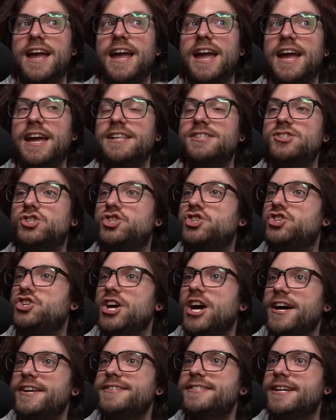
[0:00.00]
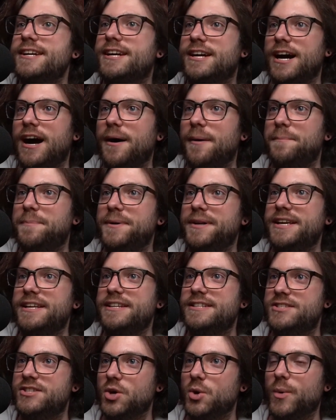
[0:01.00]
It's just a company
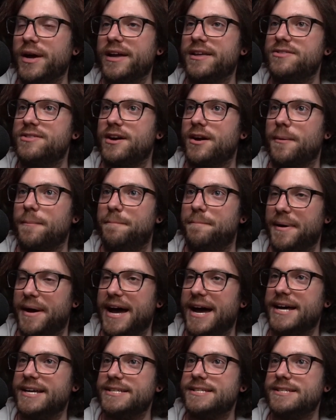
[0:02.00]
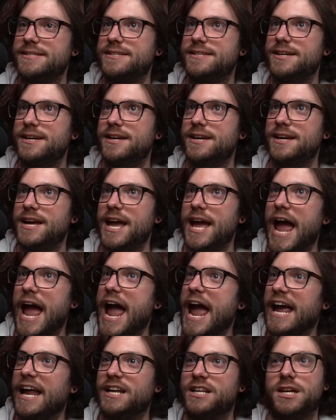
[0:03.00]
doing their best
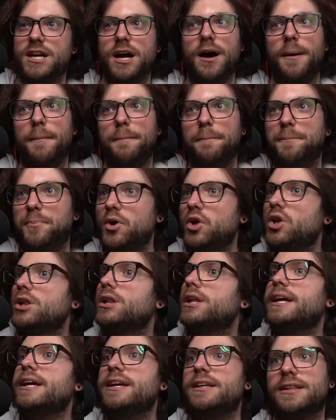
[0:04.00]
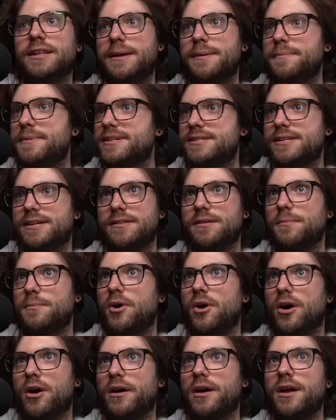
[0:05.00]
and completely missing the
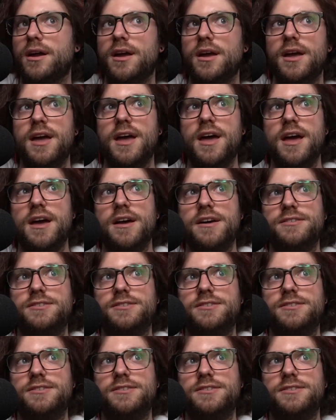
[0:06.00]
mark. Mm-hmm.